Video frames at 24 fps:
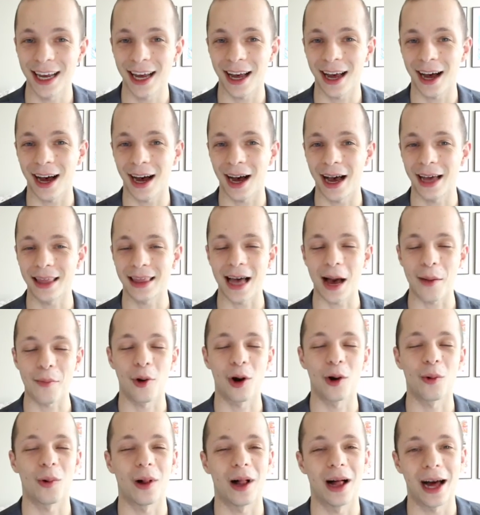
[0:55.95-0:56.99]
At that
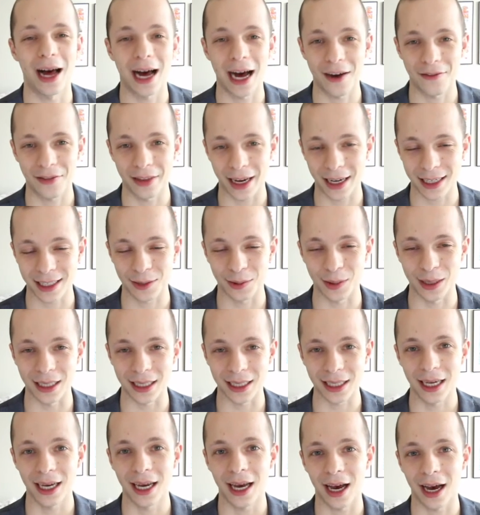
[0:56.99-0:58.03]
point, we'll have next
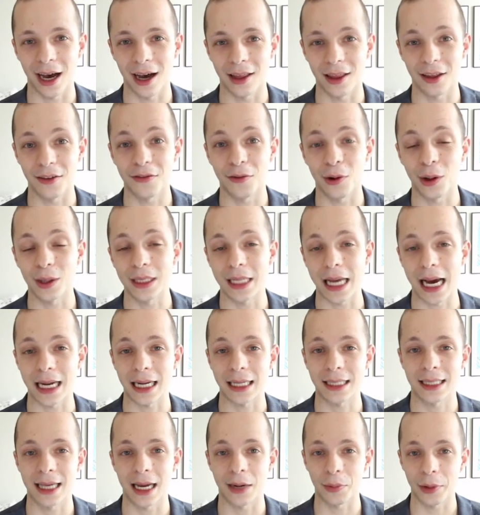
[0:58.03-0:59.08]
week the full data
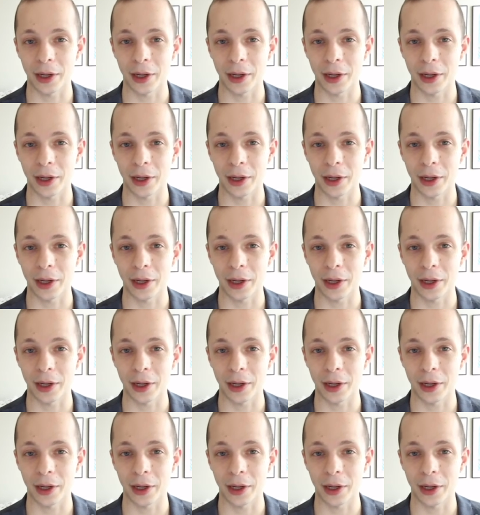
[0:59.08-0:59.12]
set.